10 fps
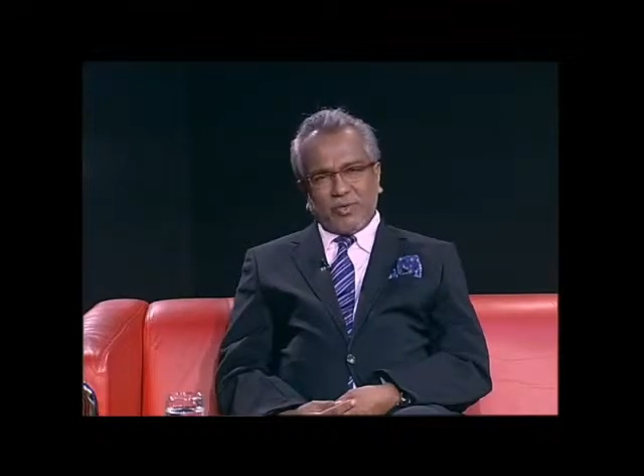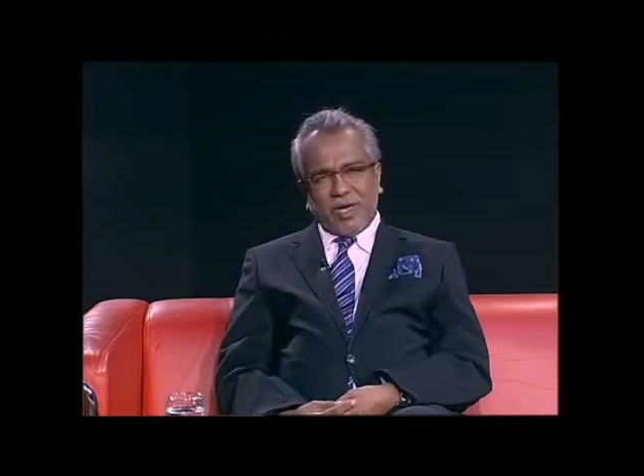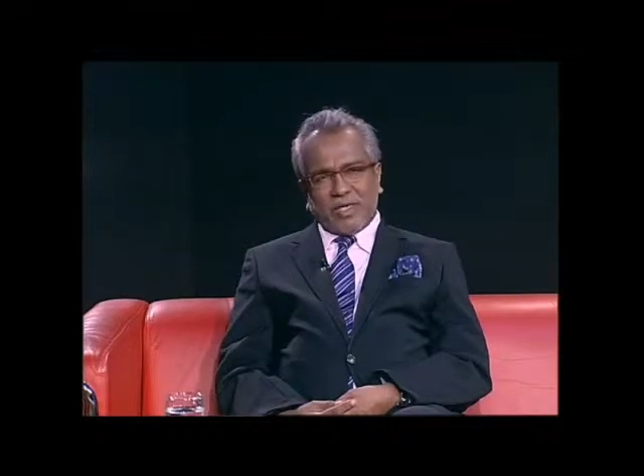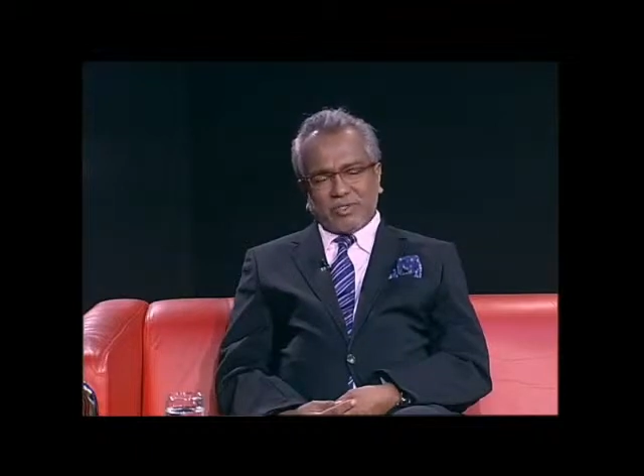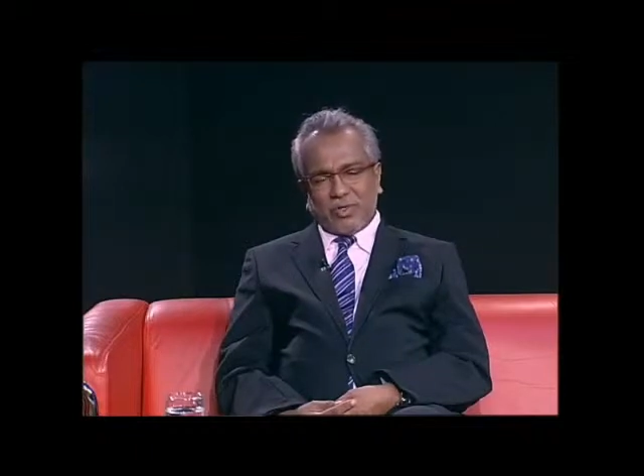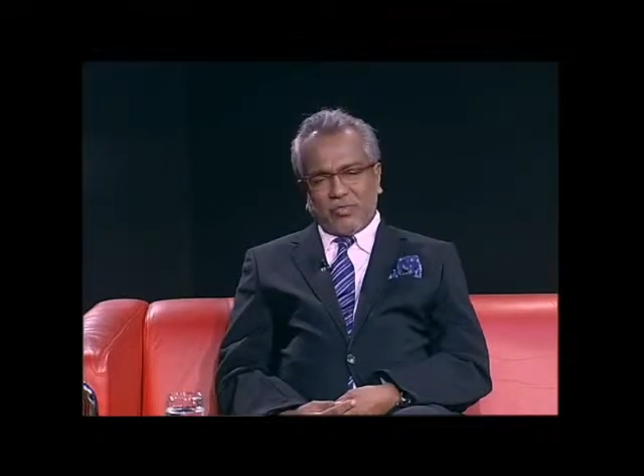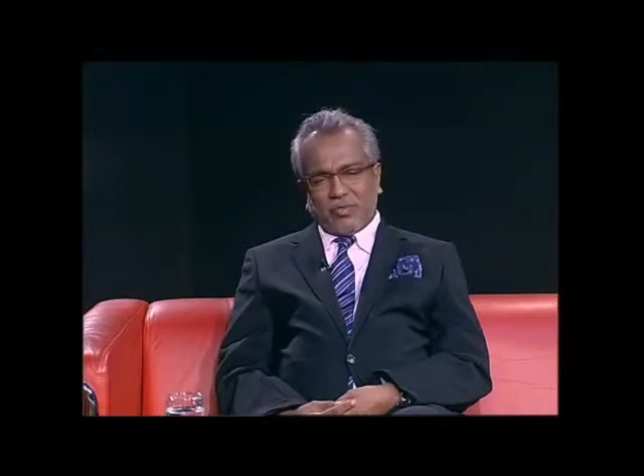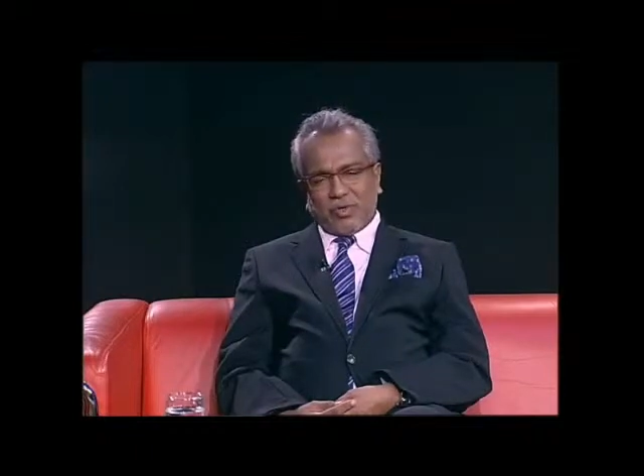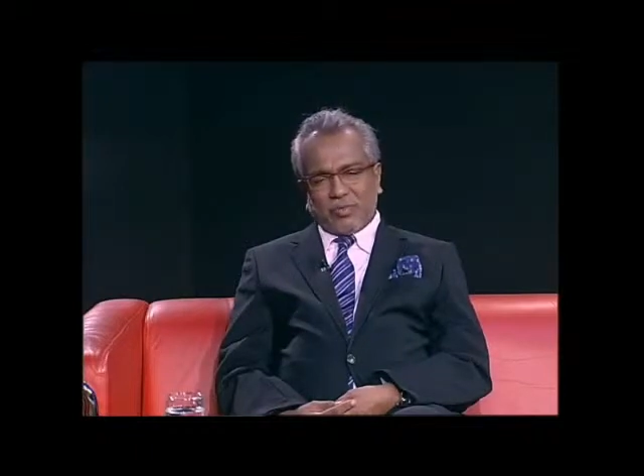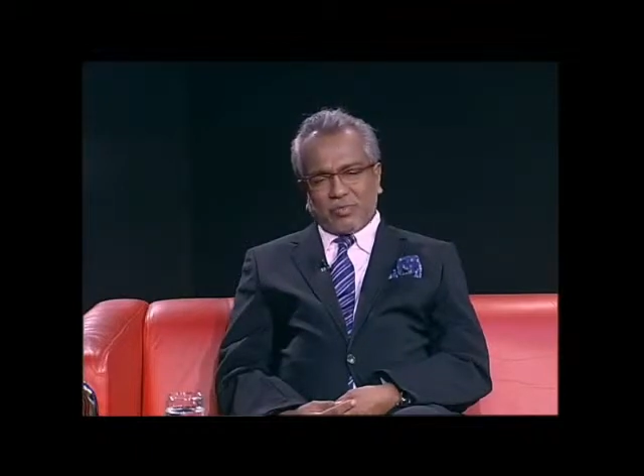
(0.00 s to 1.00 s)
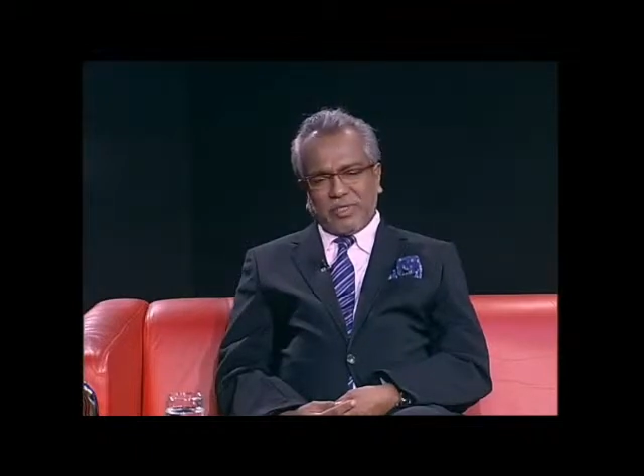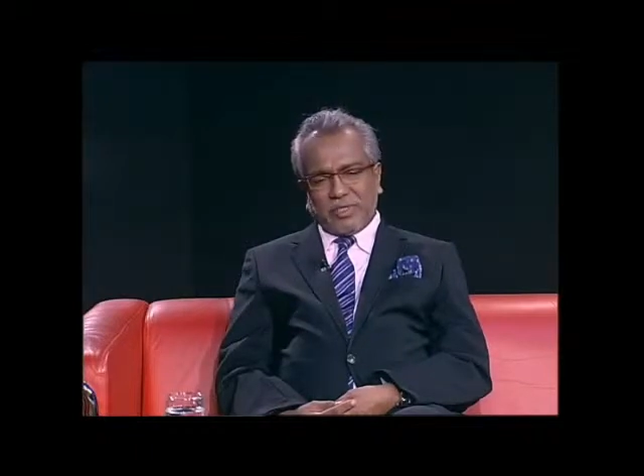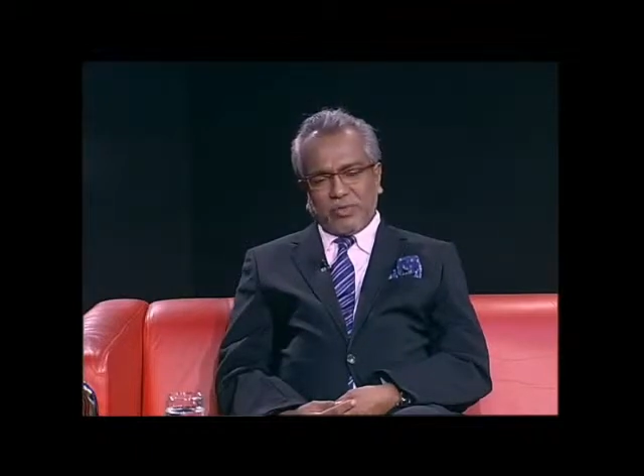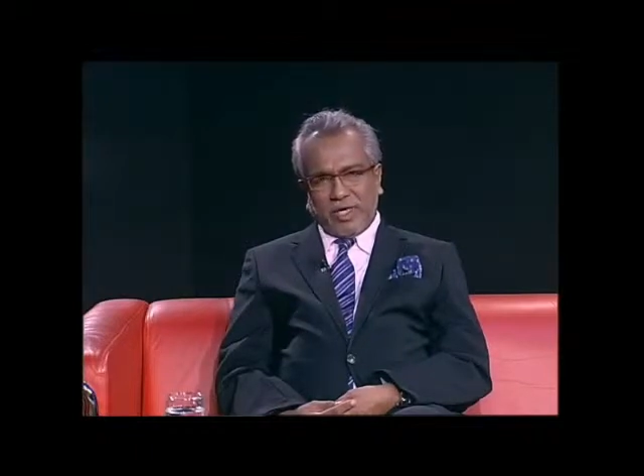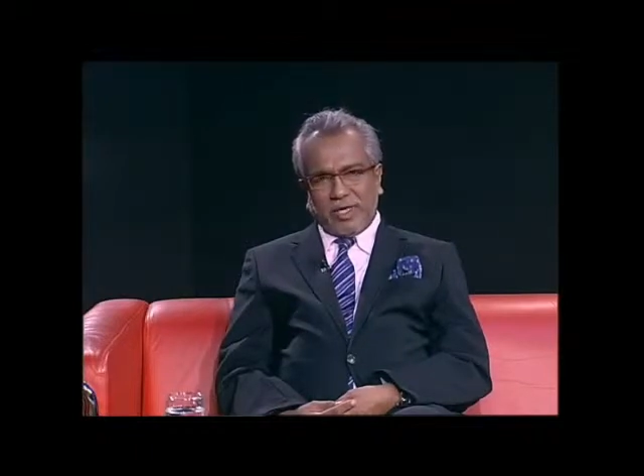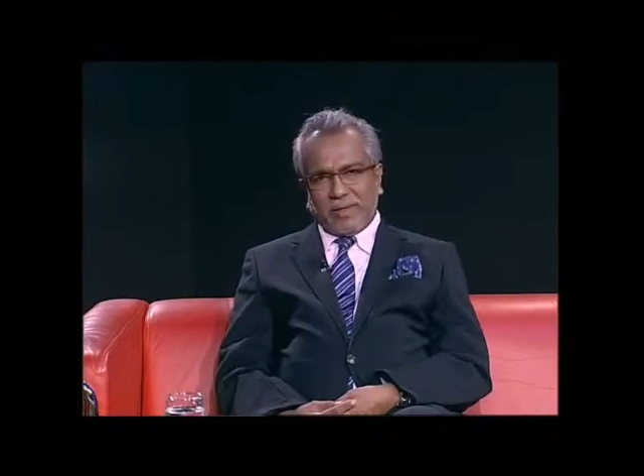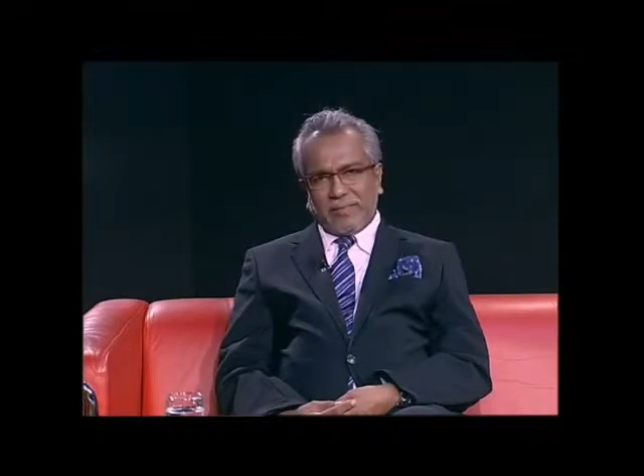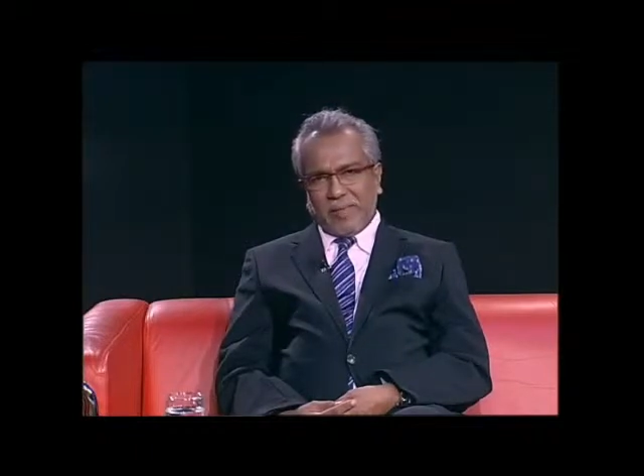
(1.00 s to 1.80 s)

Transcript: US or from the UK,